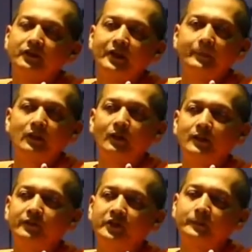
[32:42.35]
chapter
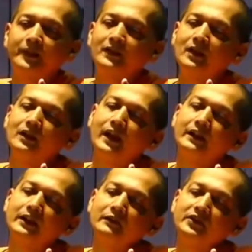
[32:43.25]
1, first page,
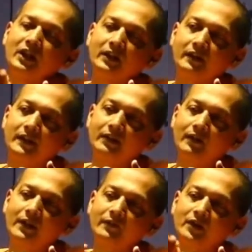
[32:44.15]
and then we start reading
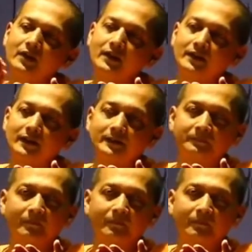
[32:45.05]
one after another.